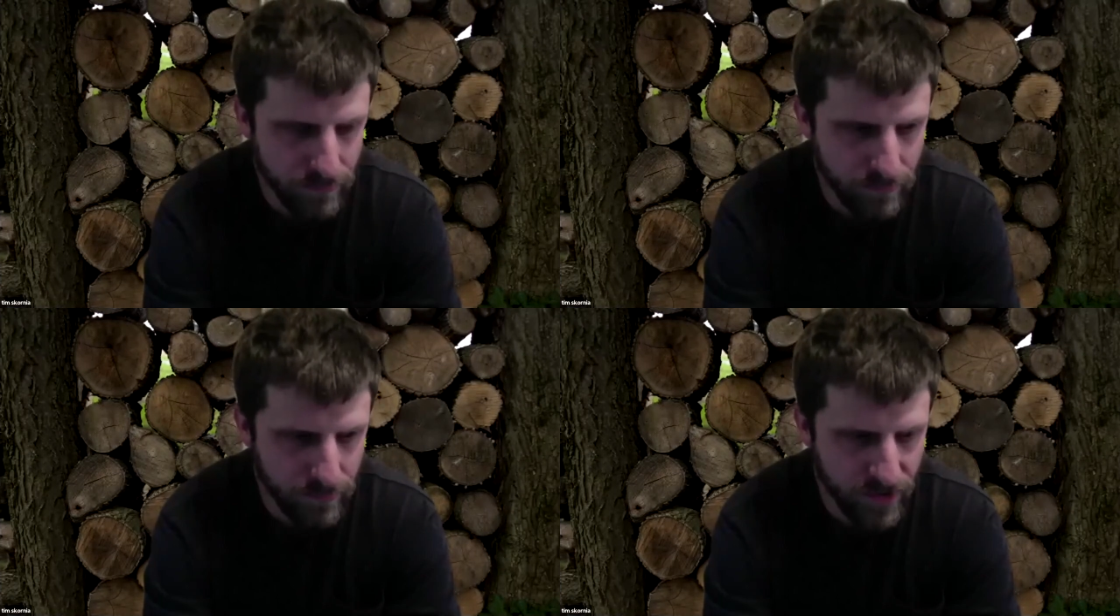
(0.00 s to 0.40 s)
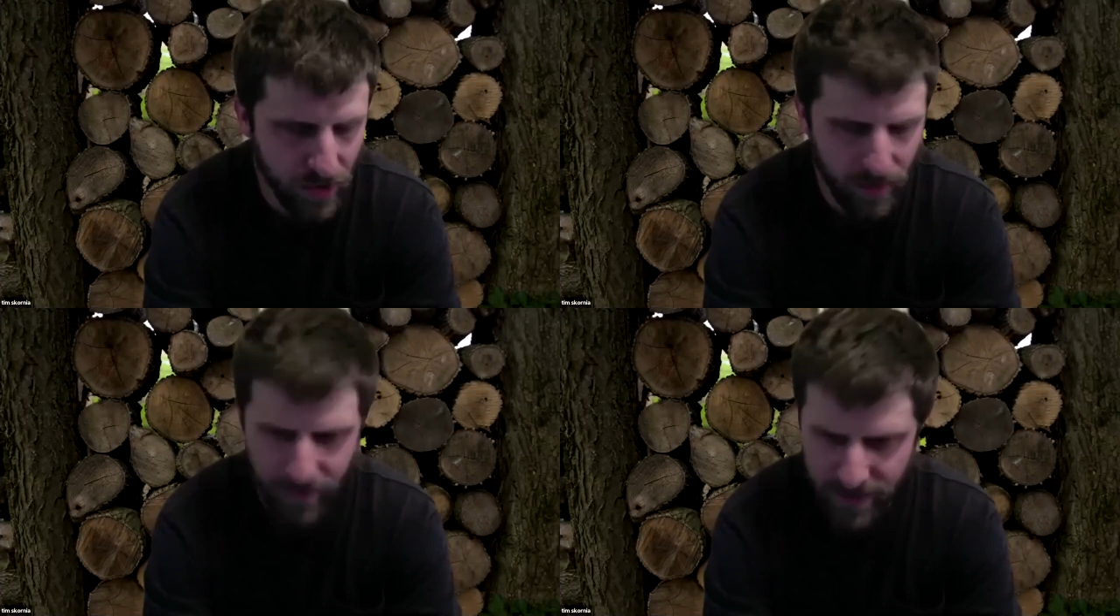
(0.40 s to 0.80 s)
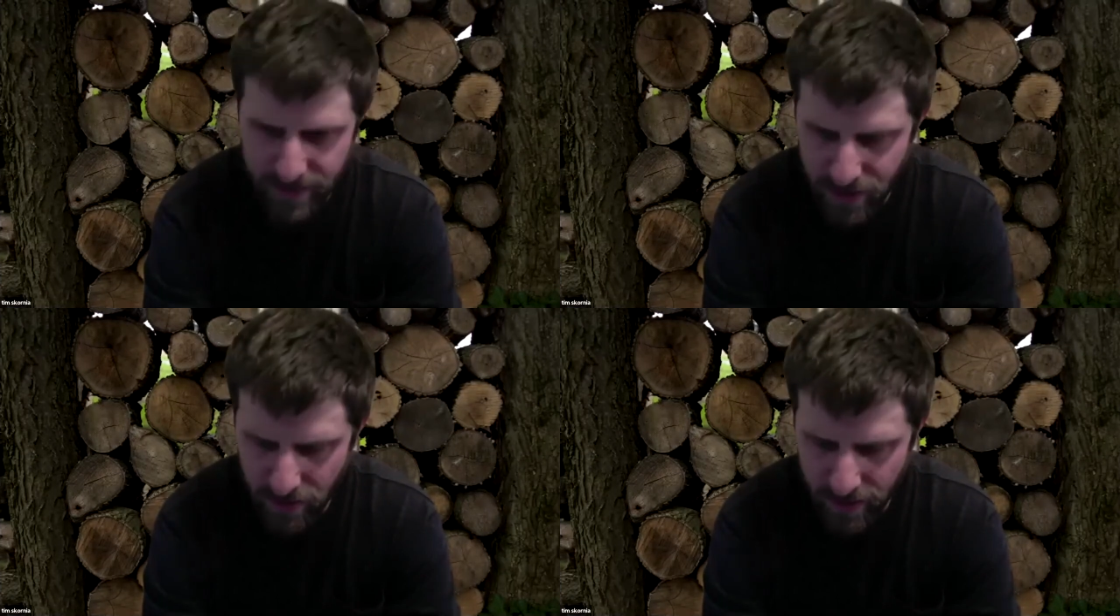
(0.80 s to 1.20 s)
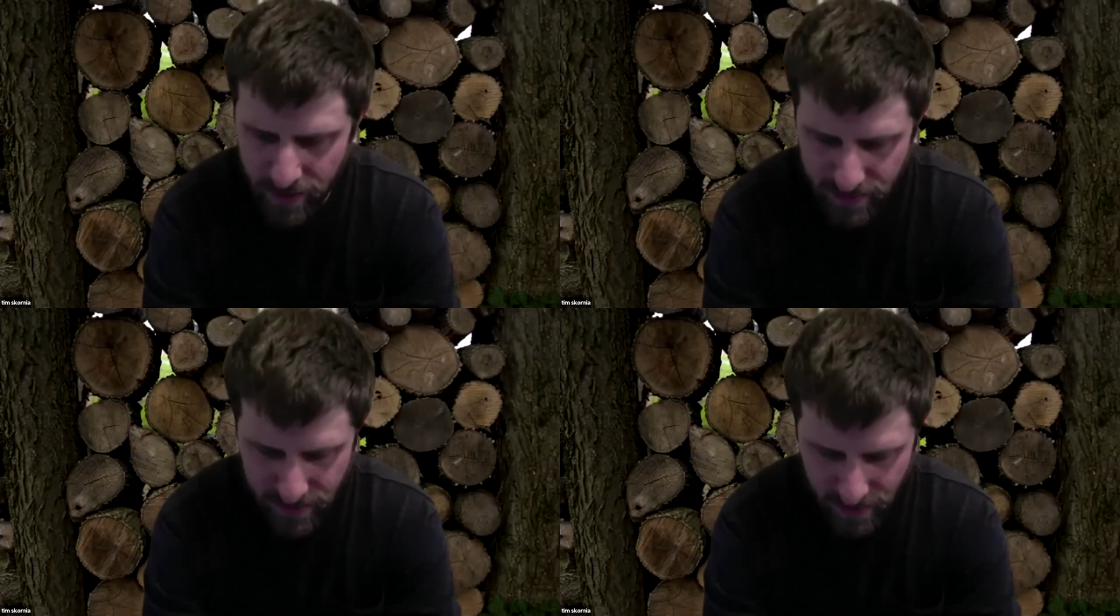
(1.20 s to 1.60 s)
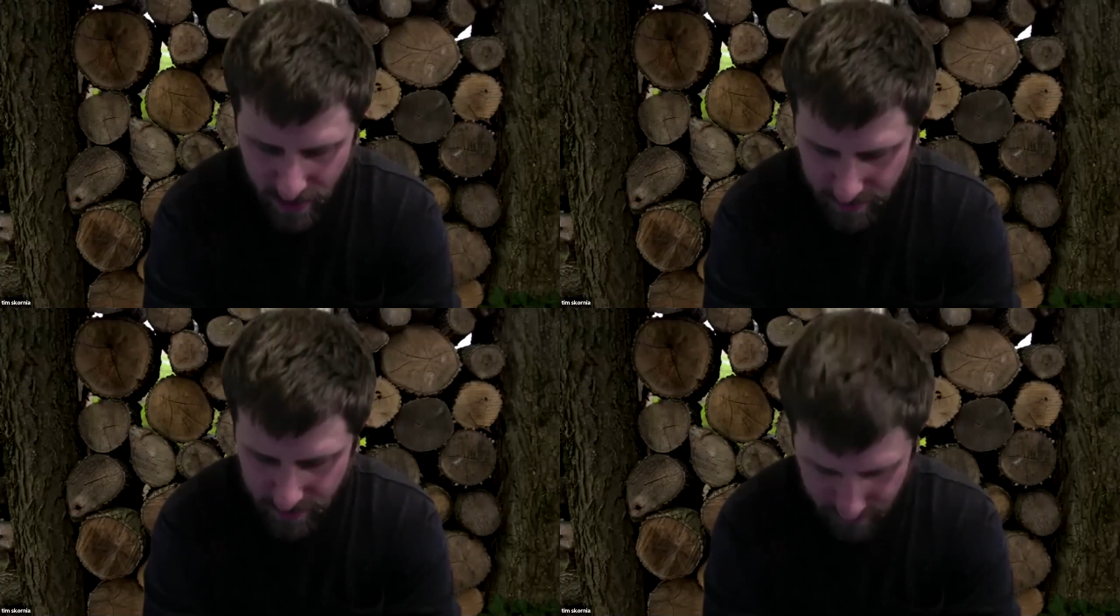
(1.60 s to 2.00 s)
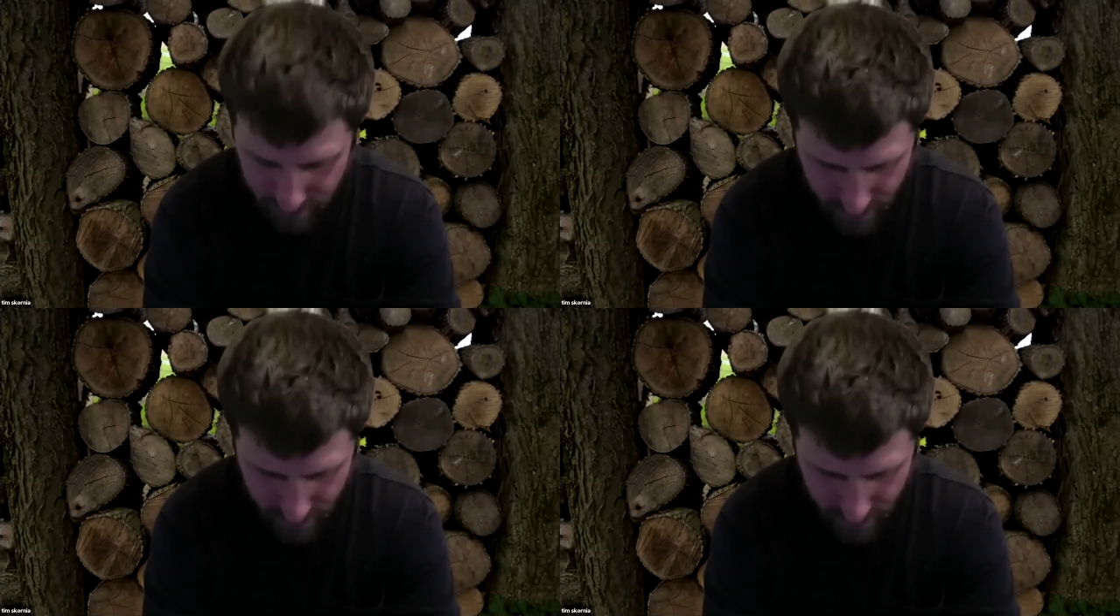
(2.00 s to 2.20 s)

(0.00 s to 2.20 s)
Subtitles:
Sorry if I didn't show that in the slide, but yeah.